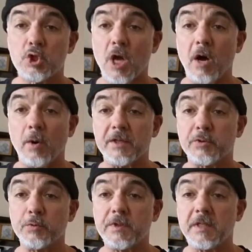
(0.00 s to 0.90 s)
Ciao a
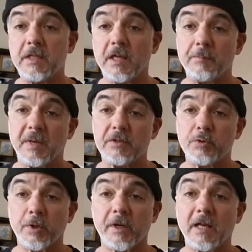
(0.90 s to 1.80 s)
tutti e
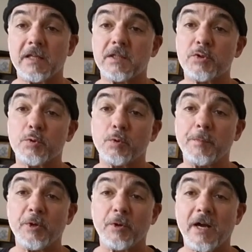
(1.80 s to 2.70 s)
bentornati sul
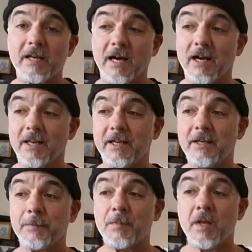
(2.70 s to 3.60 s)
mio
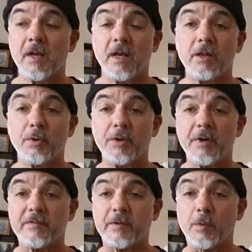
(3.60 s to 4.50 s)
canale. Hello
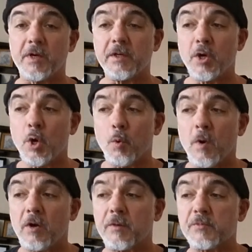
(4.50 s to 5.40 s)
there everyone.
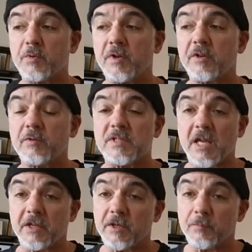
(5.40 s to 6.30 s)
Welcome to another
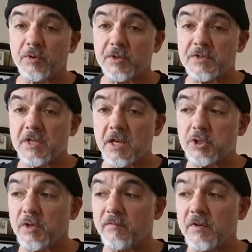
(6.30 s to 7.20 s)
Italian
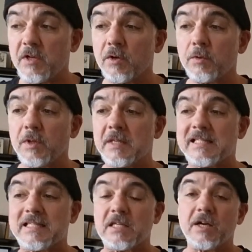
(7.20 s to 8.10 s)
pronunciation video,
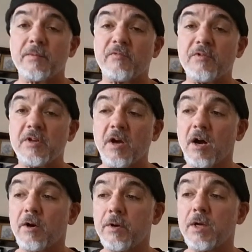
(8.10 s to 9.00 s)
this time for the
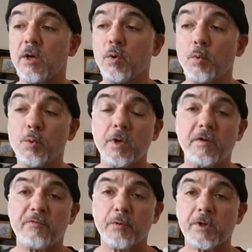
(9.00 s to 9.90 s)
aria
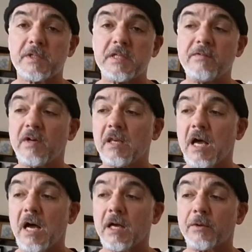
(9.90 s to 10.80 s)
Una furtiva
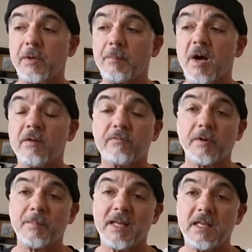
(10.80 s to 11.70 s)
lagrima
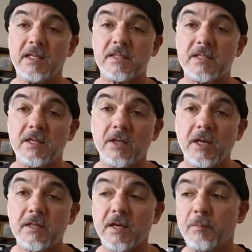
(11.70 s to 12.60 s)
from
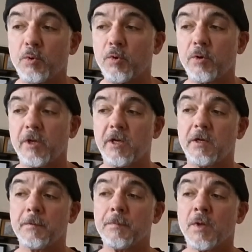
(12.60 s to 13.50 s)
L'Elisir
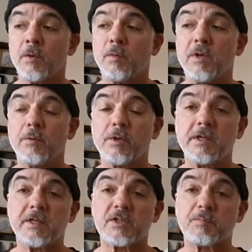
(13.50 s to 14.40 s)
d'amore. We will
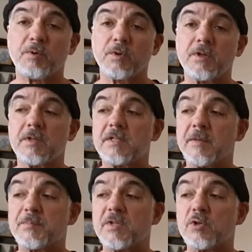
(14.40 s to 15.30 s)
explore the
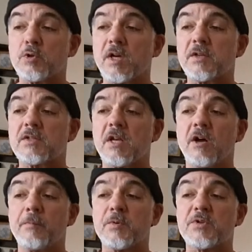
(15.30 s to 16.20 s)
tips and tricks to
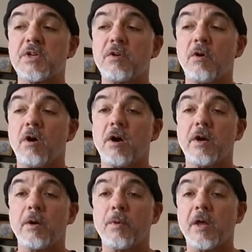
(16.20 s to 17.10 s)
help you sing your
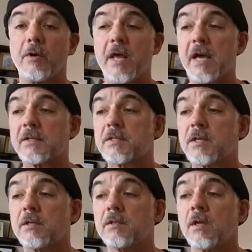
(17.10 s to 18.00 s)
aria without
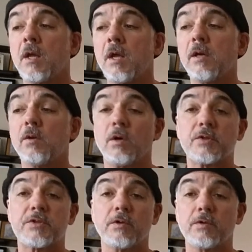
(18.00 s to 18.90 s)
accent and
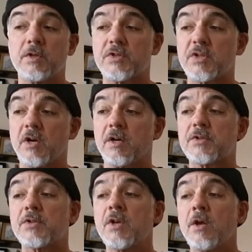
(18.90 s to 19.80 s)
also
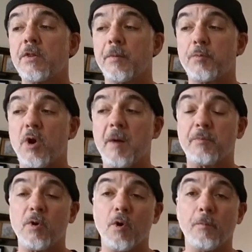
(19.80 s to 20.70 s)
discuss the
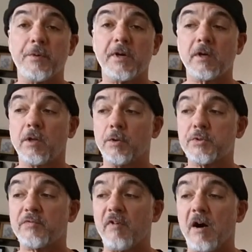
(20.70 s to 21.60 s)
proper open and
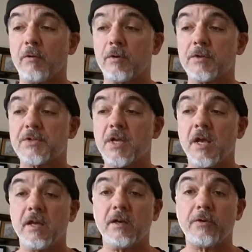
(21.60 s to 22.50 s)
close vowels
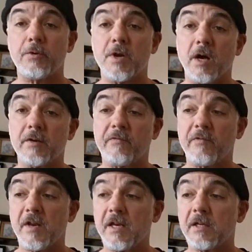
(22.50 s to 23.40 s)
and other
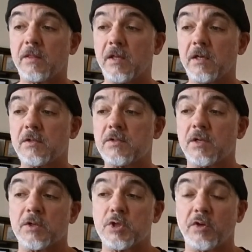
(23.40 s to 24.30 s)
non-phonetic things
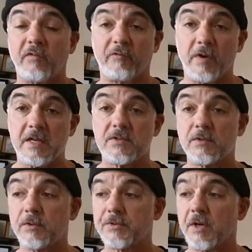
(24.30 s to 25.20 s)
such as
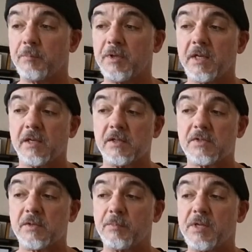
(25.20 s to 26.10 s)
phrasal, doubling, and
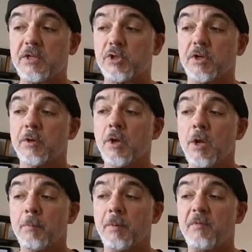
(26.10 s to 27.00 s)
assimilation.
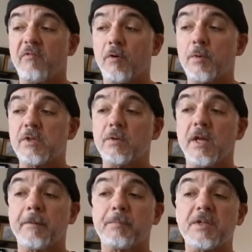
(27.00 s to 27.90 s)
But before we do
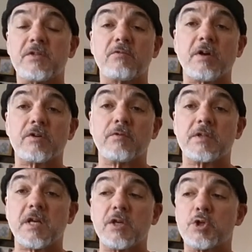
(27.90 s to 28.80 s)
that, please direct your
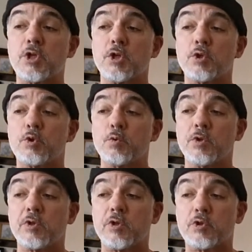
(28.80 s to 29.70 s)
attention to
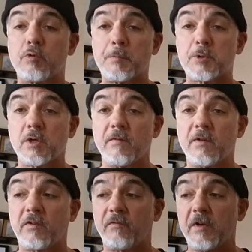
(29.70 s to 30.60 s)
the description of
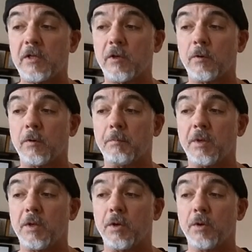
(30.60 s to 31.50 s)
this video
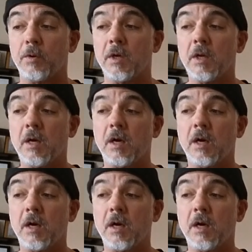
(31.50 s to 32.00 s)
below.